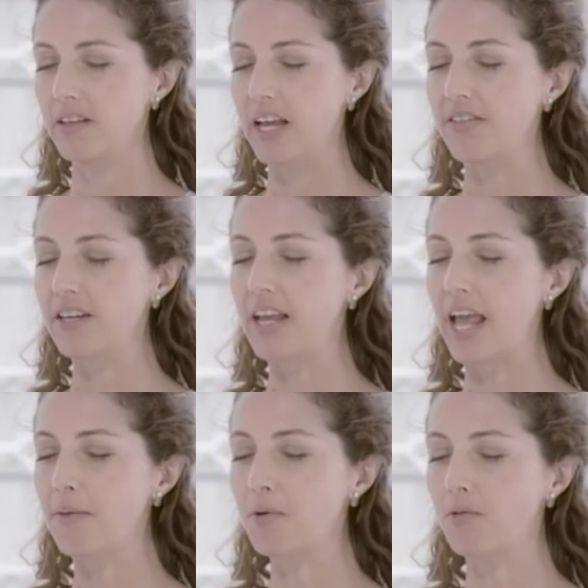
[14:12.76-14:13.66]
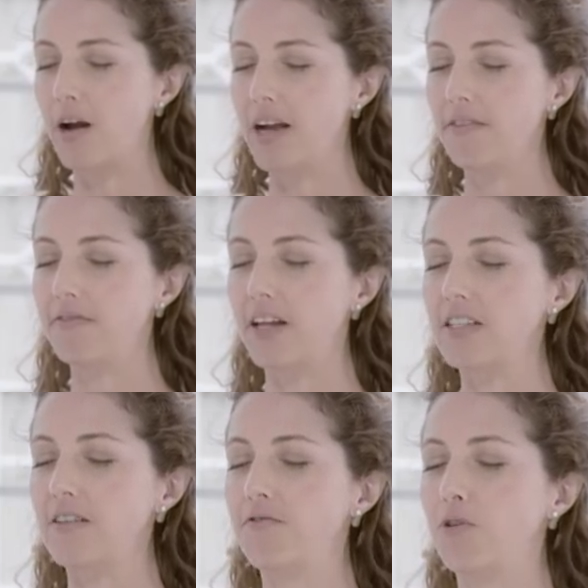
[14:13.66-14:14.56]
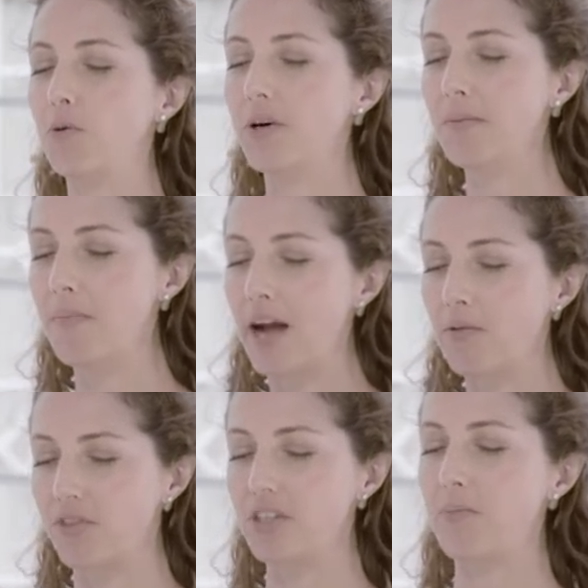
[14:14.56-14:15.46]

And then camel ride, flexing forward and back with the